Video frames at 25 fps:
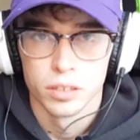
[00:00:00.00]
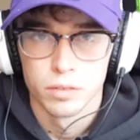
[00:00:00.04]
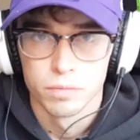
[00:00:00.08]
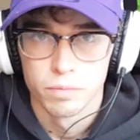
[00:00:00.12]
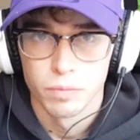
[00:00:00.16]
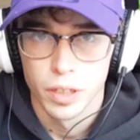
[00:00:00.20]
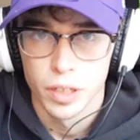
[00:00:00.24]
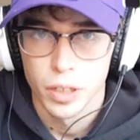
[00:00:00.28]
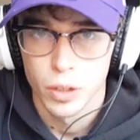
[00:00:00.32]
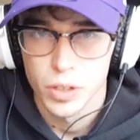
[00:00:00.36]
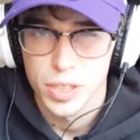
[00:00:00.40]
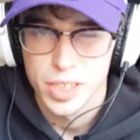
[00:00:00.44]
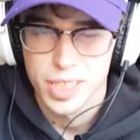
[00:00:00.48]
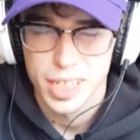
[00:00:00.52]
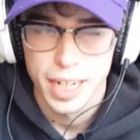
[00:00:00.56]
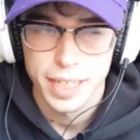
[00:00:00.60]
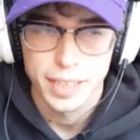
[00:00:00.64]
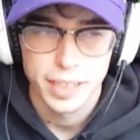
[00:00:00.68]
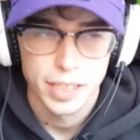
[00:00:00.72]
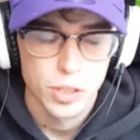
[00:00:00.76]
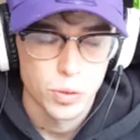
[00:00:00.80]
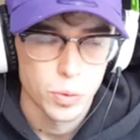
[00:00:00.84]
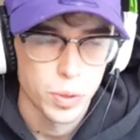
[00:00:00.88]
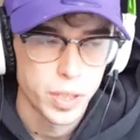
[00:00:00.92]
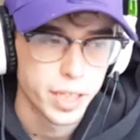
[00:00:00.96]
I know it's late
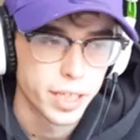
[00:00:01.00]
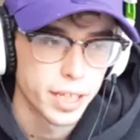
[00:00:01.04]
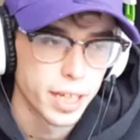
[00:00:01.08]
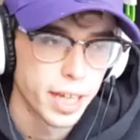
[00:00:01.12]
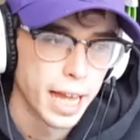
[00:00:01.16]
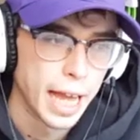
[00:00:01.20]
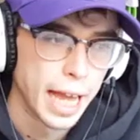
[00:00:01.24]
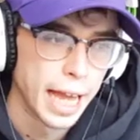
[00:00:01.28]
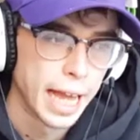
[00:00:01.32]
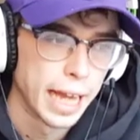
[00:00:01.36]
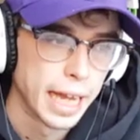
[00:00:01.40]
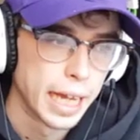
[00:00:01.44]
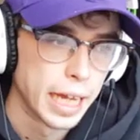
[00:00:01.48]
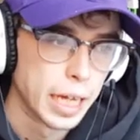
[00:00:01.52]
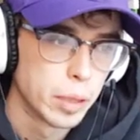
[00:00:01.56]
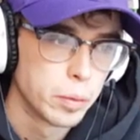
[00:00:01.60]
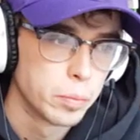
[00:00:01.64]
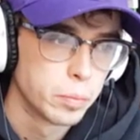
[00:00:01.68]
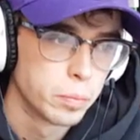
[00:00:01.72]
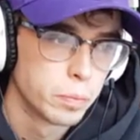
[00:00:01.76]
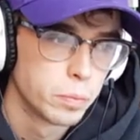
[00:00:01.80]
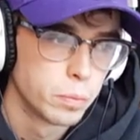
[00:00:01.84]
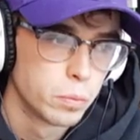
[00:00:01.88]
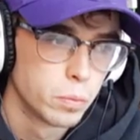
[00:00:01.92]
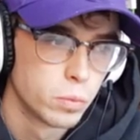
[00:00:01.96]
this week,
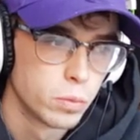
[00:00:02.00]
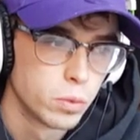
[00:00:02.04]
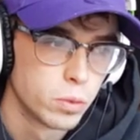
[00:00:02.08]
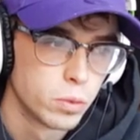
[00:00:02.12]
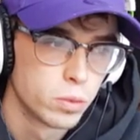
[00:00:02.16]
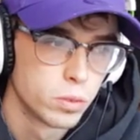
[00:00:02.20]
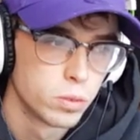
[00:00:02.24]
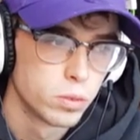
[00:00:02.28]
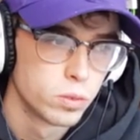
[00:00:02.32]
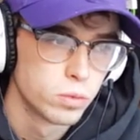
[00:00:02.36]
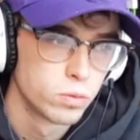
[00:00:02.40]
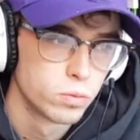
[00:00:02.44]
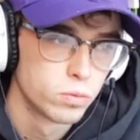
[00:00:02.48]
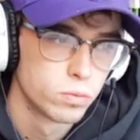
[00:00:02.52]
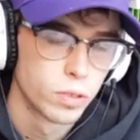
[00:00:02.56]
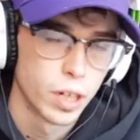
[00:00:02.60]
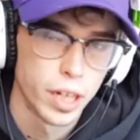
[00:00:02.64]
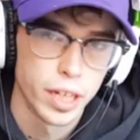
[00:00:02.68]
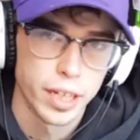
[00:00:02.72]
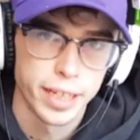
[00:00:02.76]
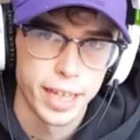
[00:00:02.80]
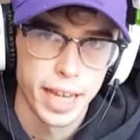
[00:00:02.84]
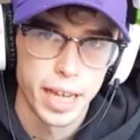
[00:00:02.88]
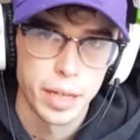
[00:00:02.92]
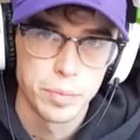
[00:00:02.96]
right
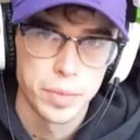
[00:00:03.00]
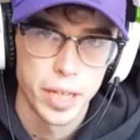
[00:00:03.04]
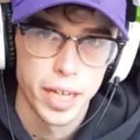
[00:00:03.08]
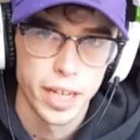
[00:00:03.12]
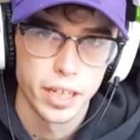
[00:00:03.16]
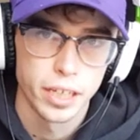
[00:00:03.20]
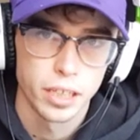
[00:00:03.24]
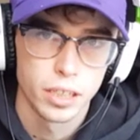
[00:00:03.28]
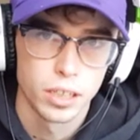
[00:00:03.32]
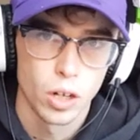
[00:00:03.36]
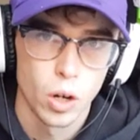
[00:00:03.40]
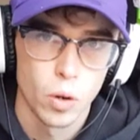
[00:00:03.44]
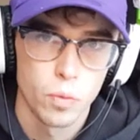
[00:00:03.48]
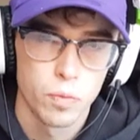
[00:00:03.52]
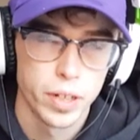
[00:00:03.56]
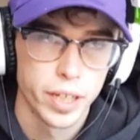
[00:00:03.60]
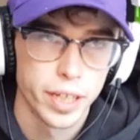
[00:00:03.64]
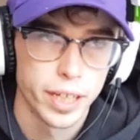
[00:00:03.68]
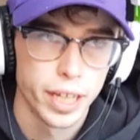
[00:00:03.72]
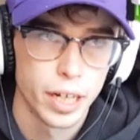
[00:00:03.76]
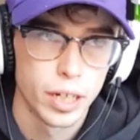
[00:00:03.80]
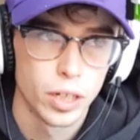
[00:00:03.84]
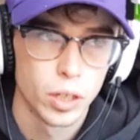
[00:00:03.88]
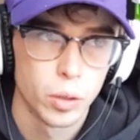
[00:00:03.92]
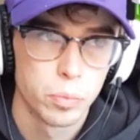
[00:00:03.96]
on game day. Hopefully I
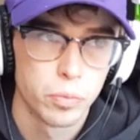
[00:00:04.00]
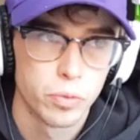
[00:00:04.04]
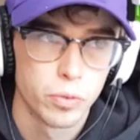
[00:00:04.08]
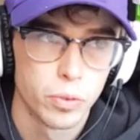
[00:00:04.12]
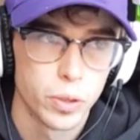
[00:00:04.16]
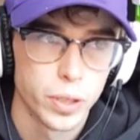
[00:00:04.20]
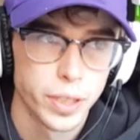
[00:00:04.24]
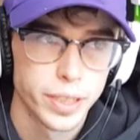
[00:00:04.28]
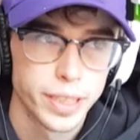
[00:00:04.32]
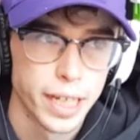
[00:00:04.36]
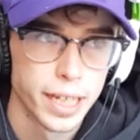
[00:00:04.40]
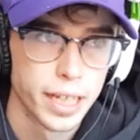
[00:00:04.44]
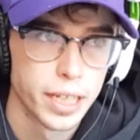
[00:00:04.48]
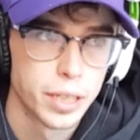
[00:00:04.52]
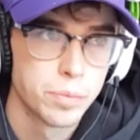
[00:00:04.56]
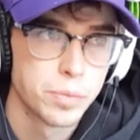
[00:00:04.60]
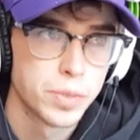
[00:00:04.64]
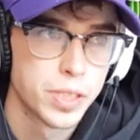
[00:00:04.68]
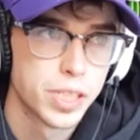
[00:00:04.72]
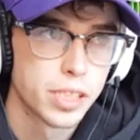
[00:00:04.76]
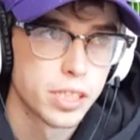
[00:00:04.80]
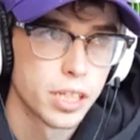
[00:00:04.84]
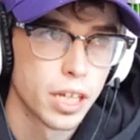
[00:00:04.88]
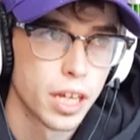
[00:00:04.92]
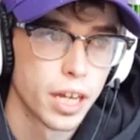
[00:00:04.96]
get it up before the
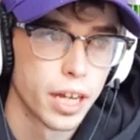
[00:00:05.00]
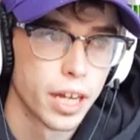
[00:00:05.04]
games.